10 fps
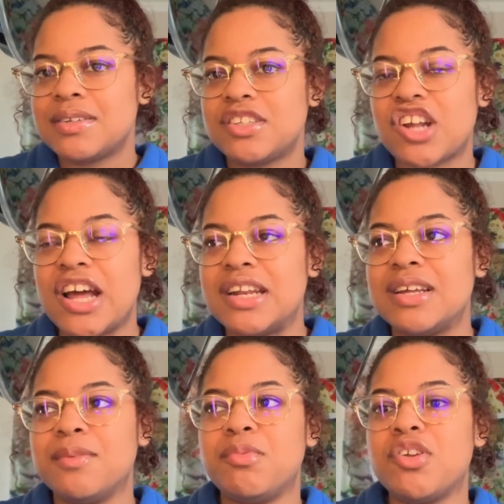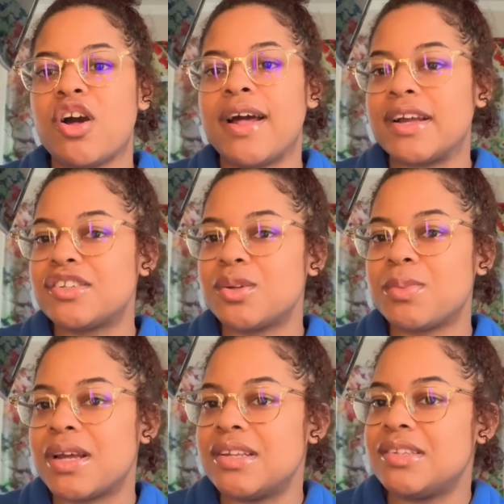trying to be all extra
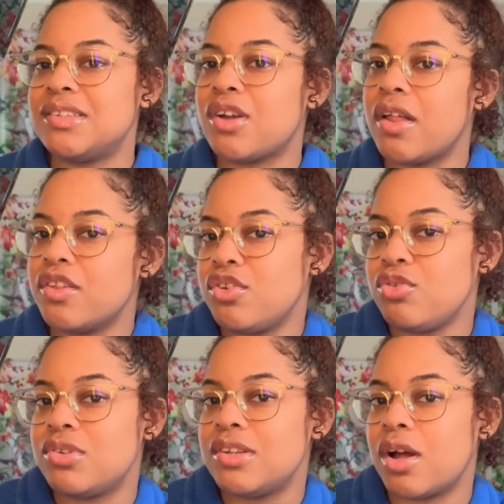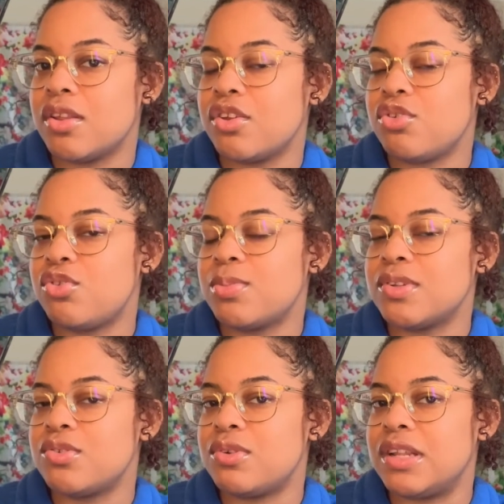because you see other
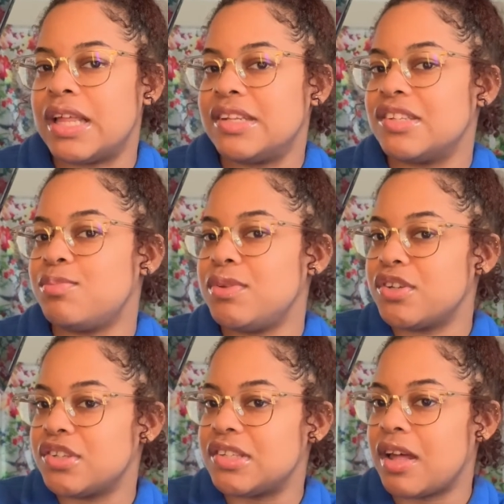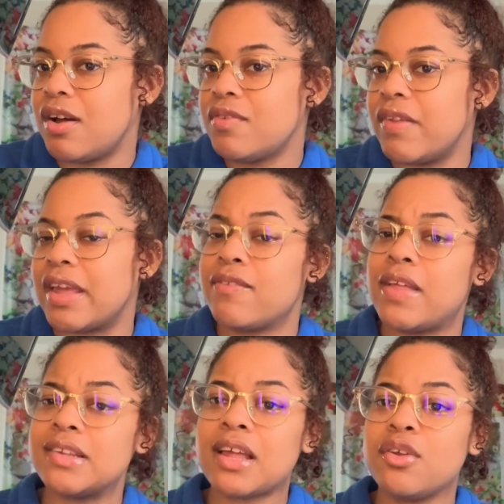YouTubers doing it. Like, just be yourself. Like, if
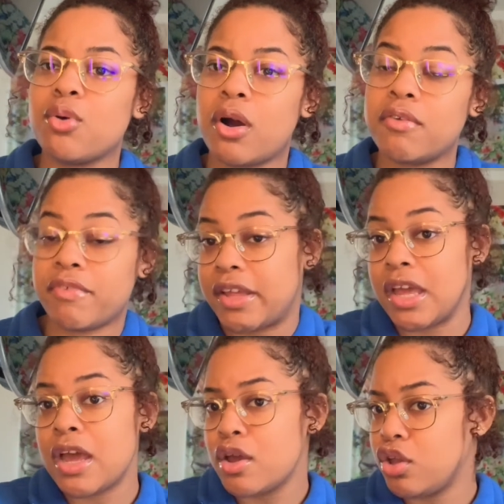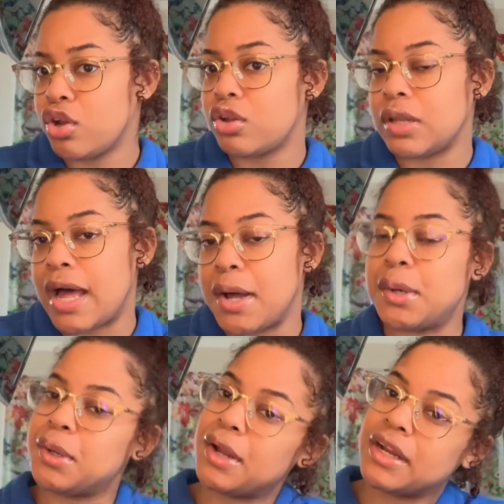that's how you are, if like you're
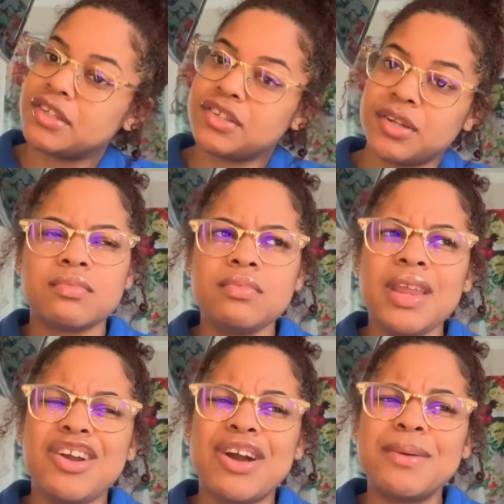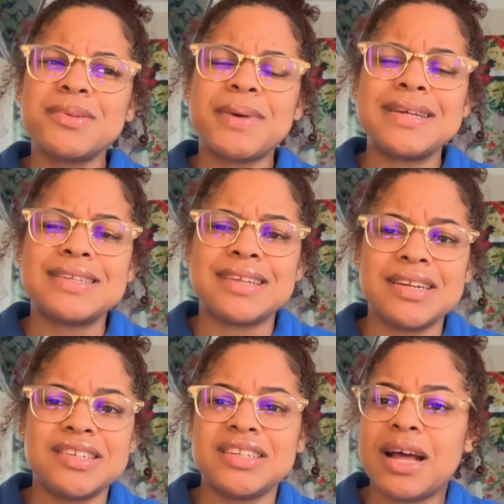loud and you're extra, grab somebody's
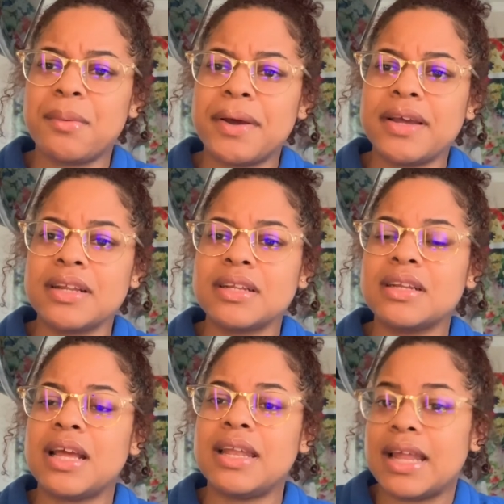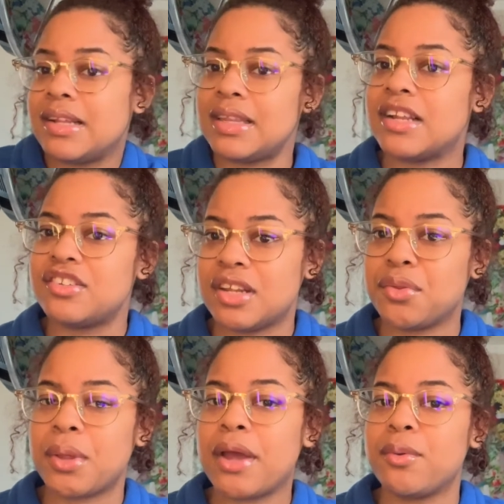attention that way, and like that's
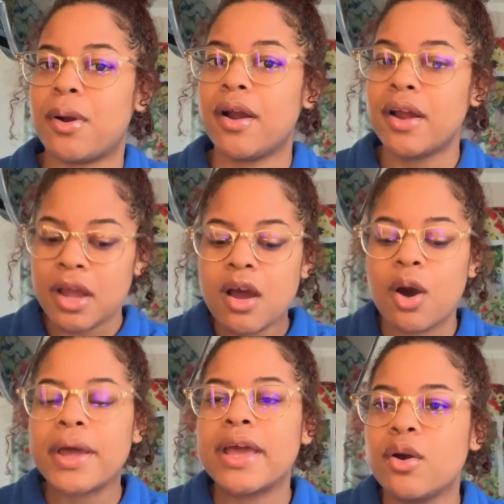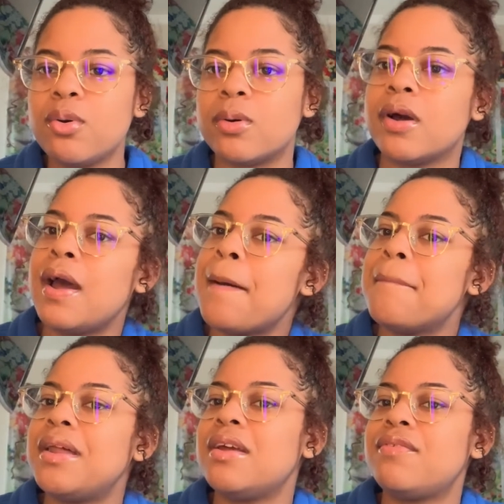generally how you are, okay, cool.
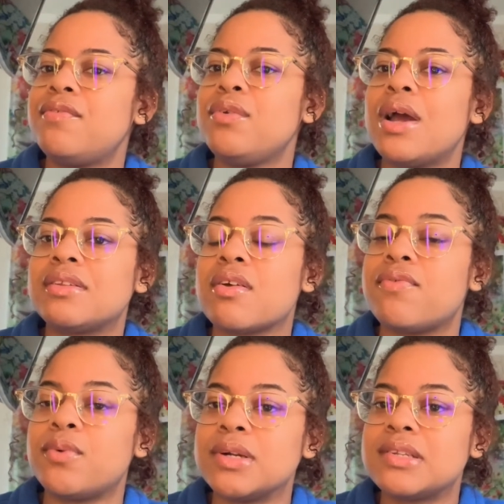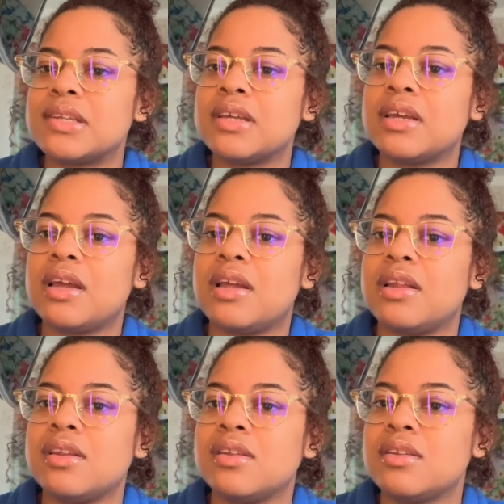But if you have to force it
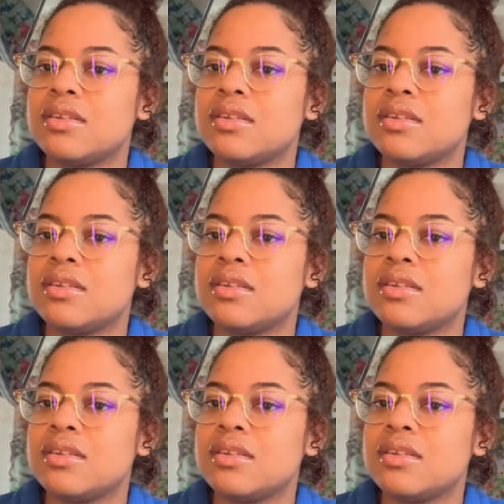and